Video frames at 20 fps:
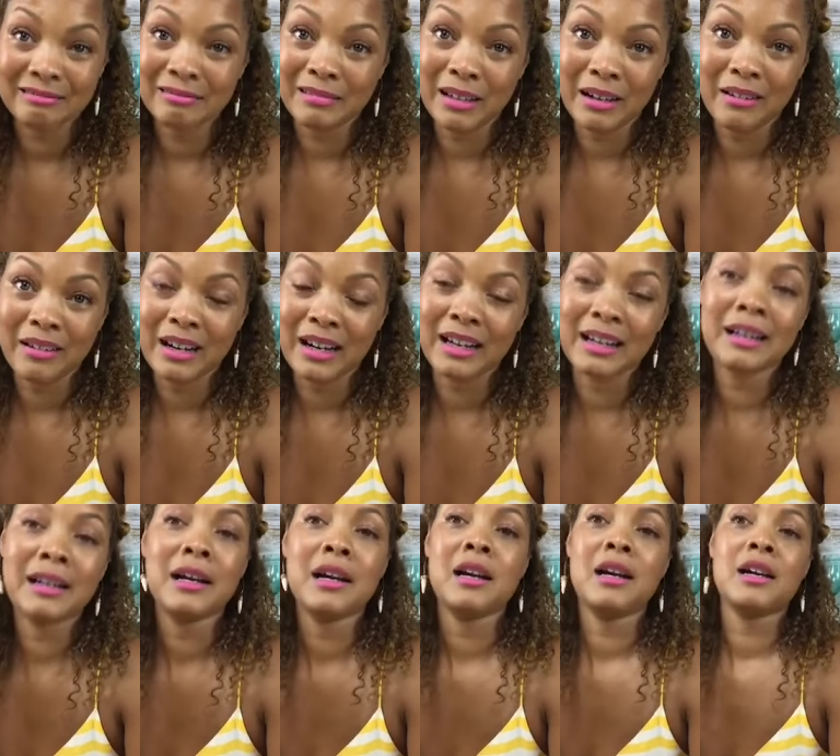All right.
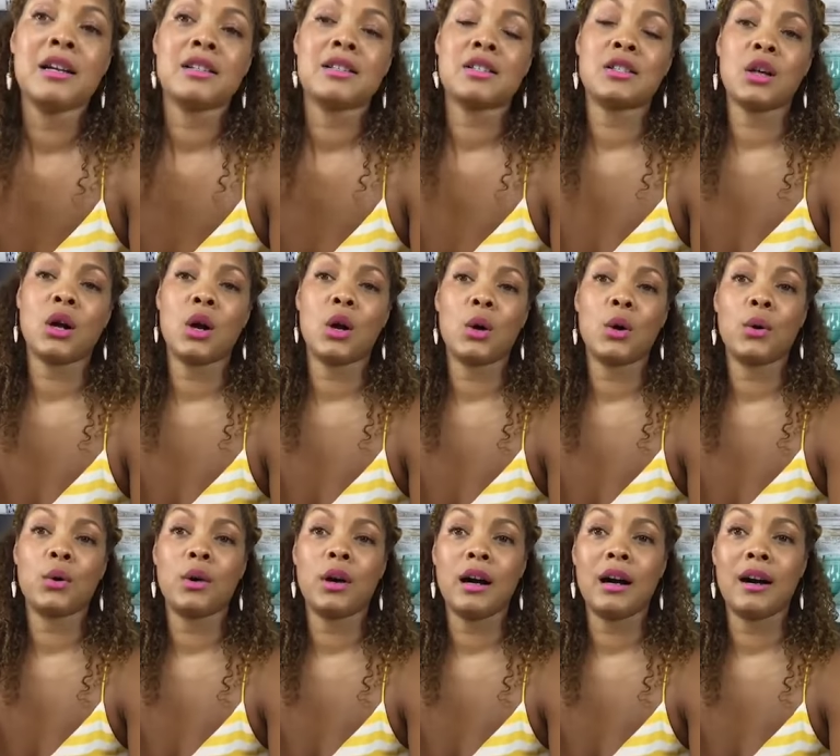
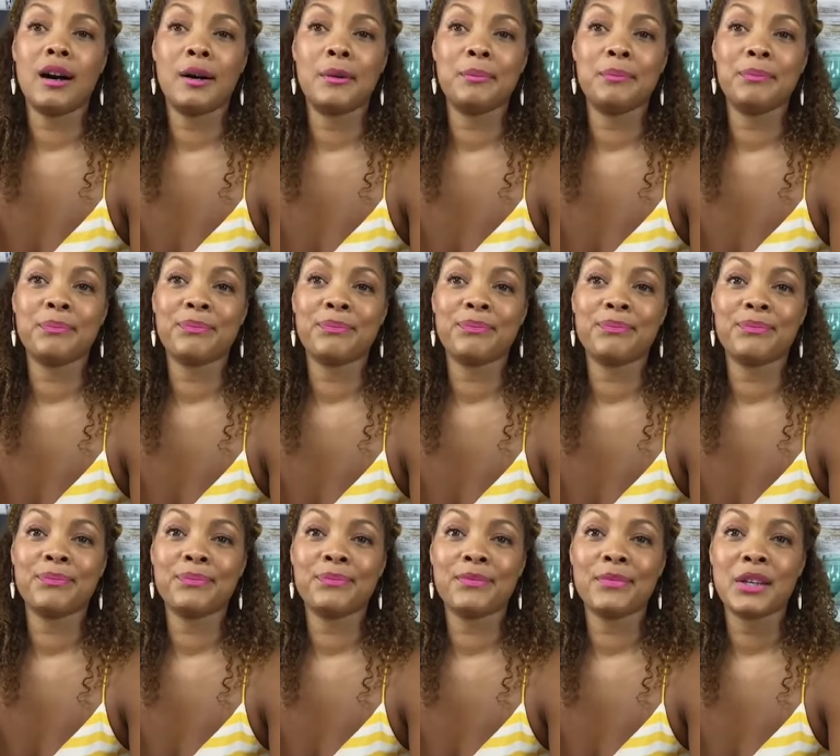So, um,
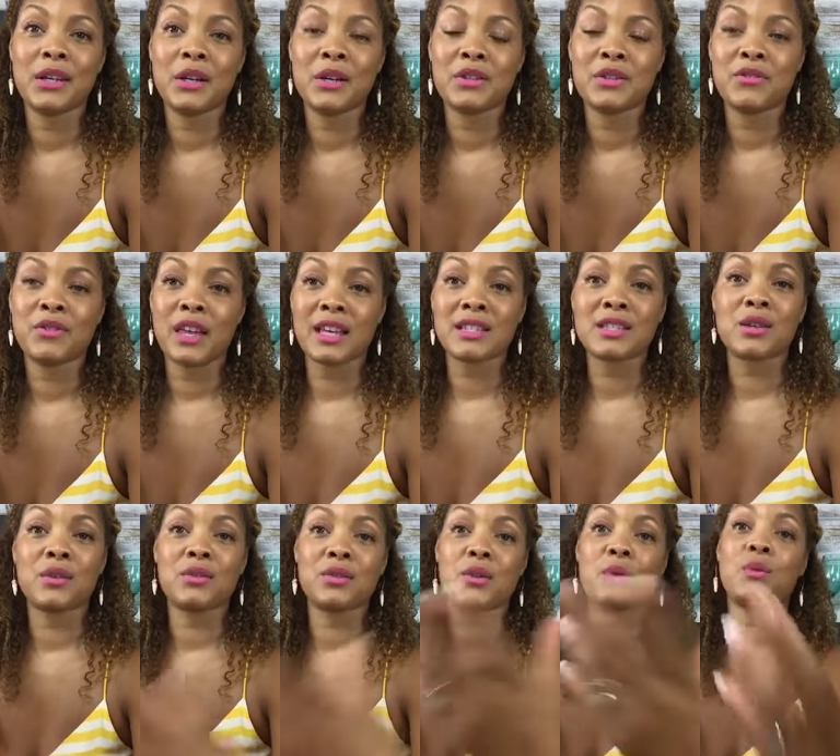you know that's
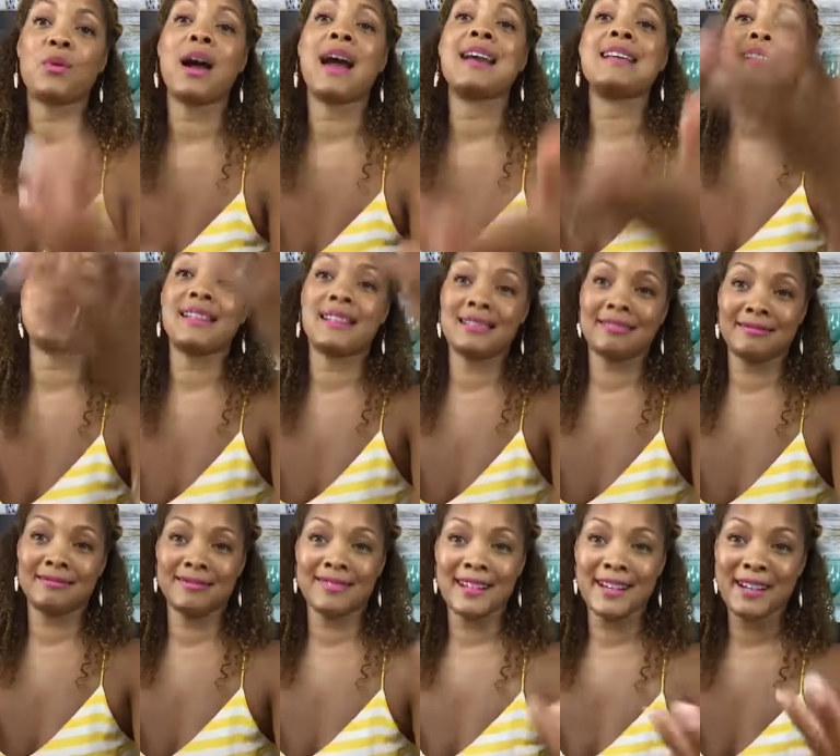the, the rising
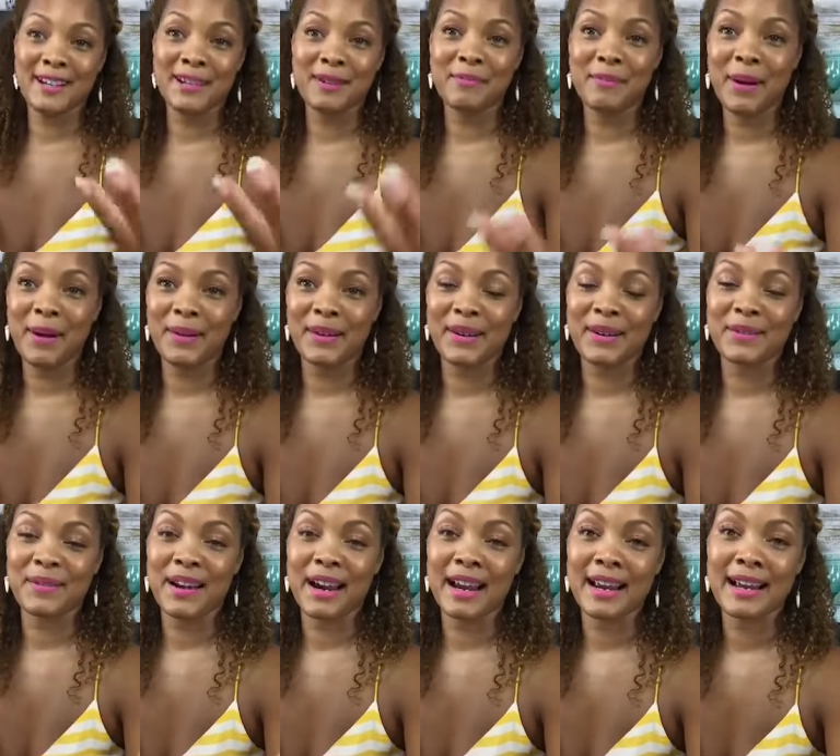component
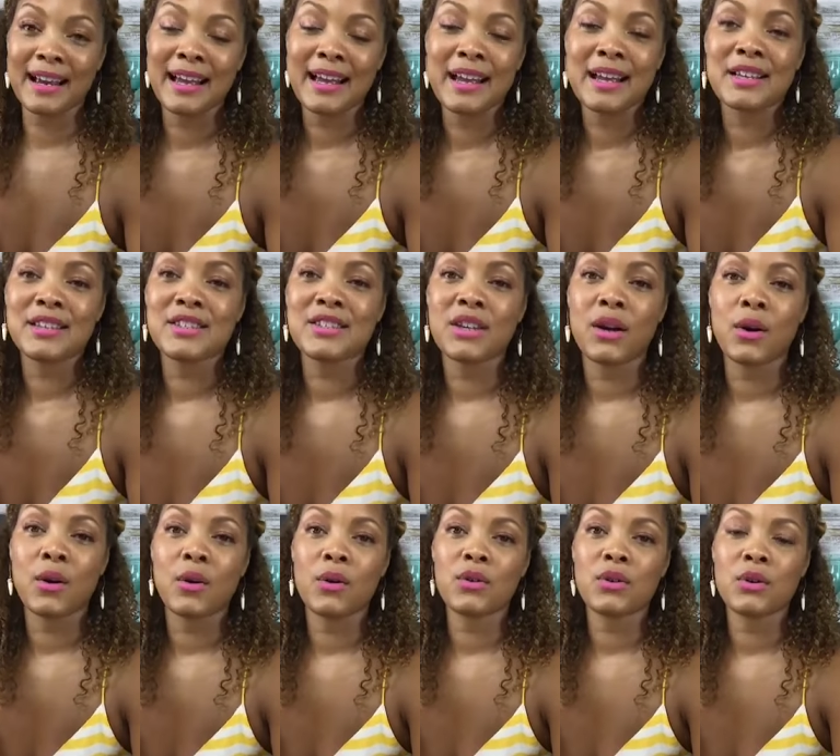right
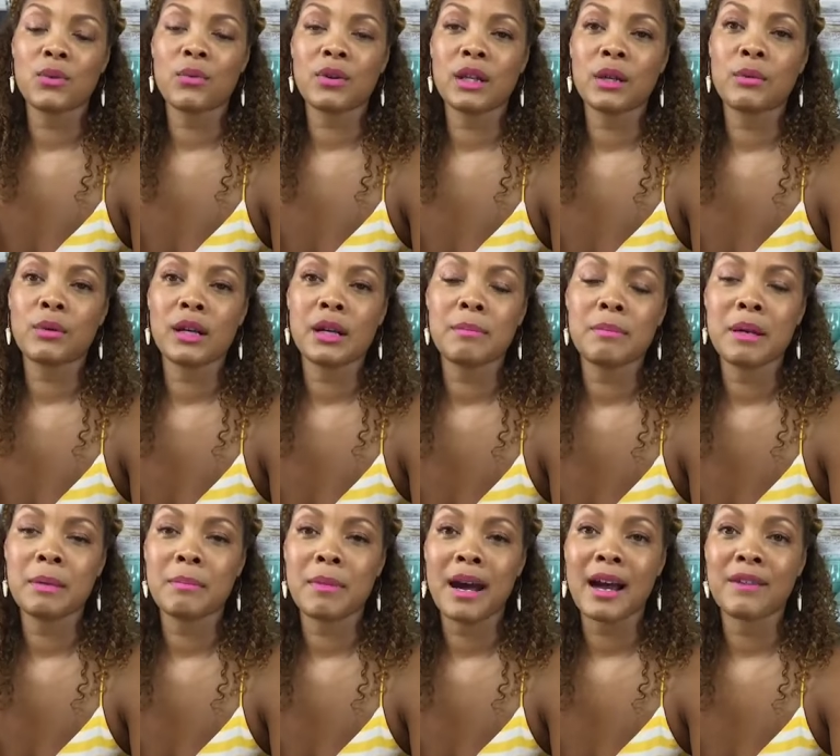so you really want to
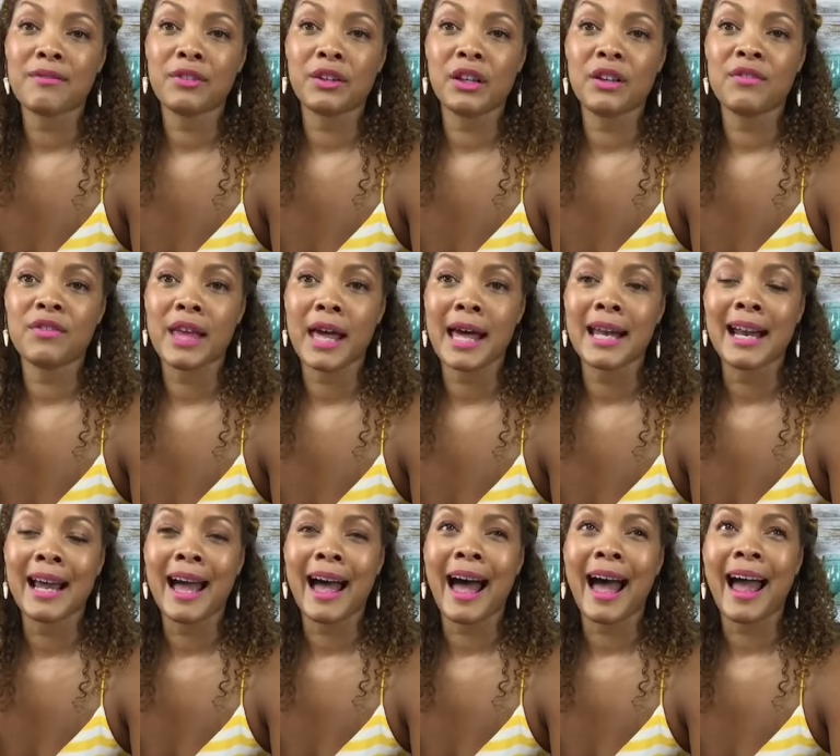be mindful of that
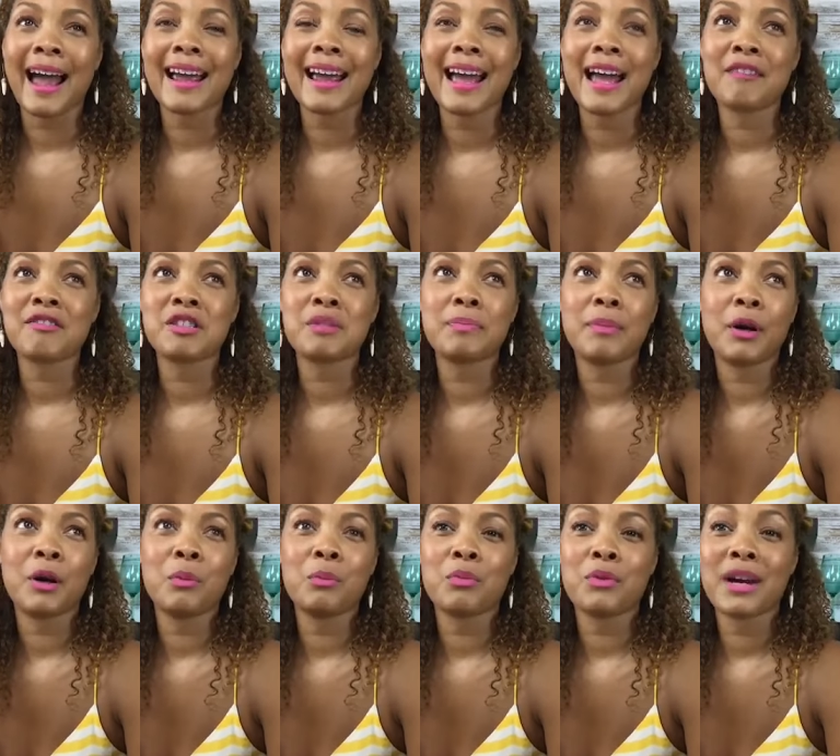i have
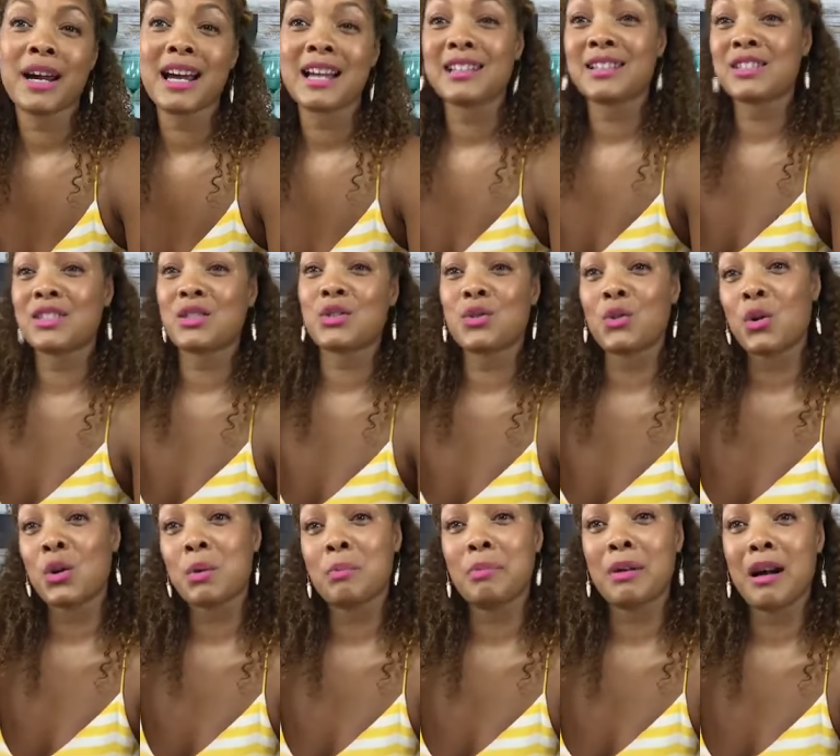spelt bread
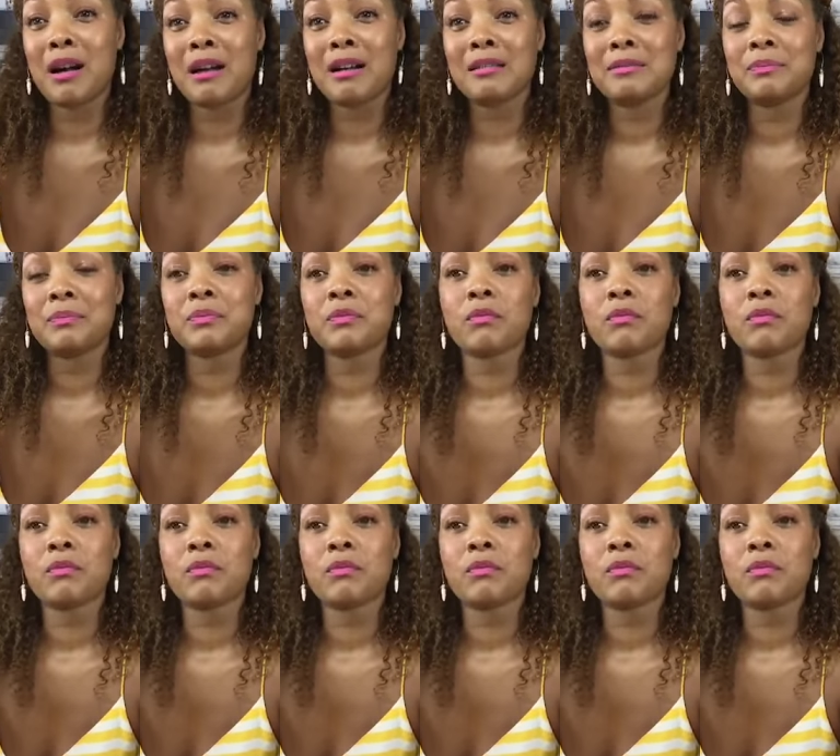store bought